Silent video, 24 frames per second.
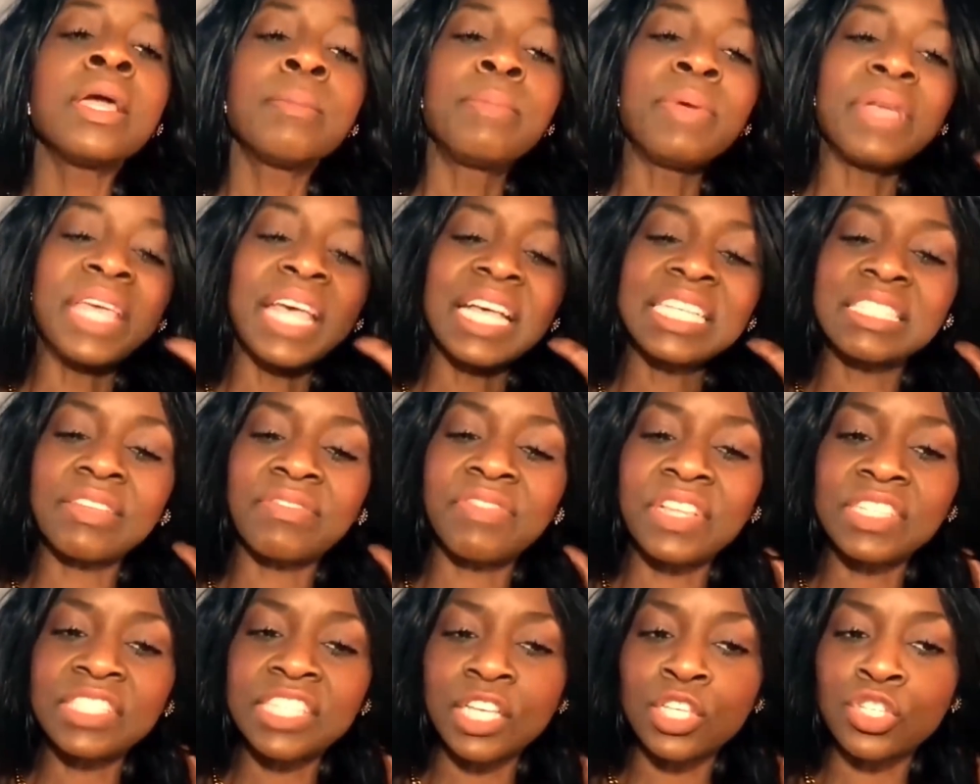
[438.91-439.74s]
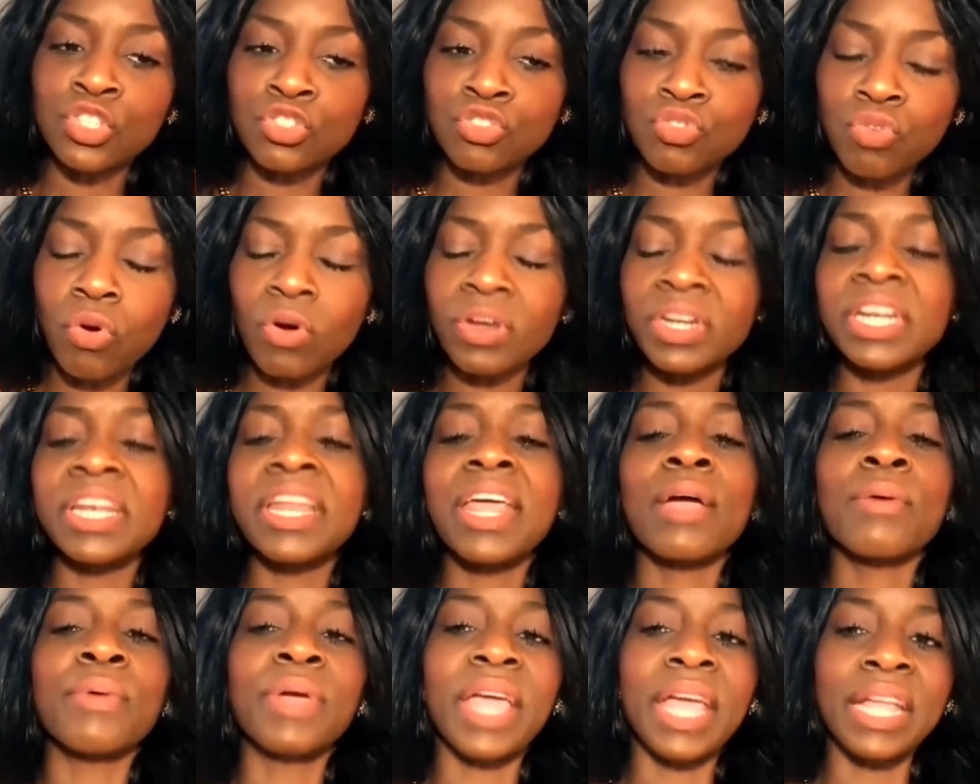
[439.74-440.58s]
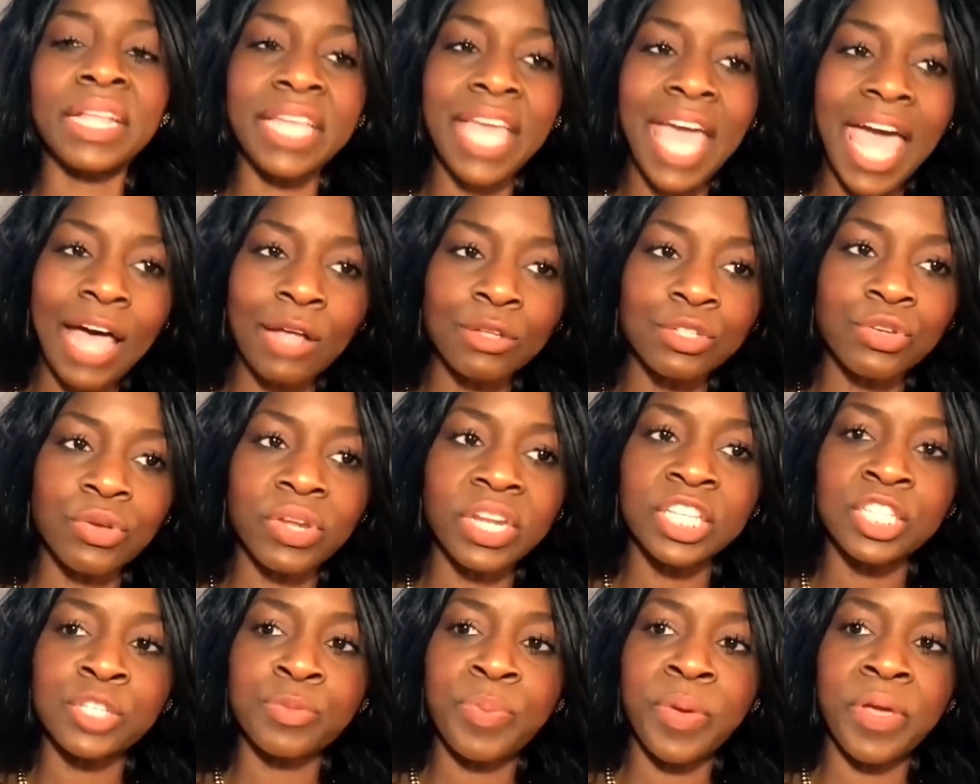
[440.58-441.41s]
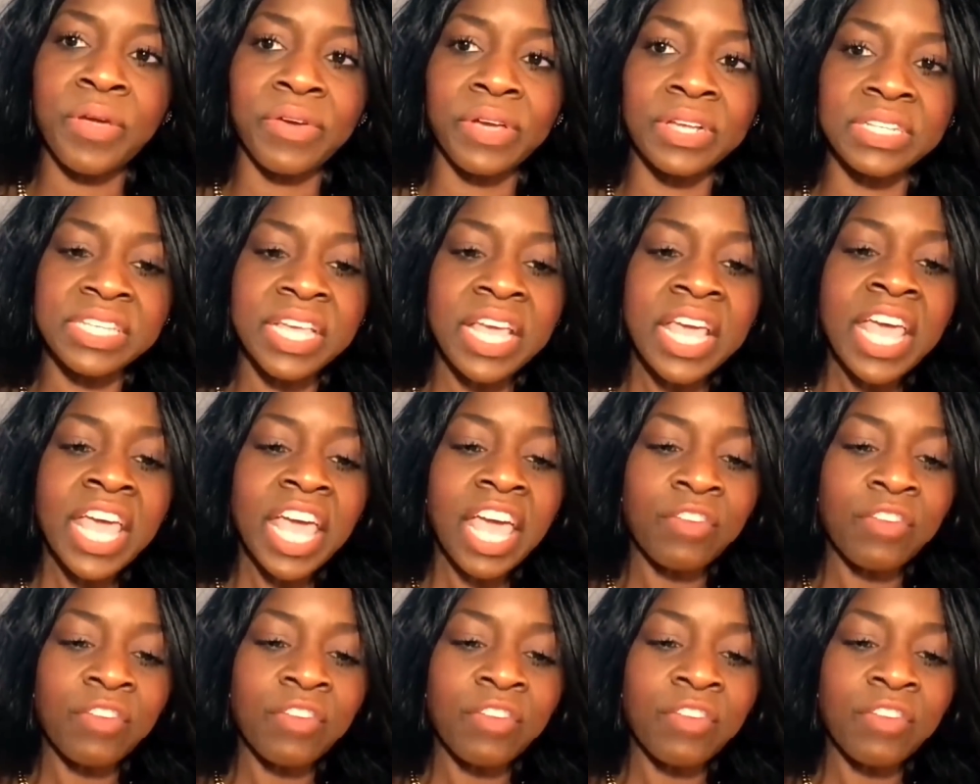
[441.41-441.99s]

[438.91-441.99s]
because of this extraordinary encounter and experience.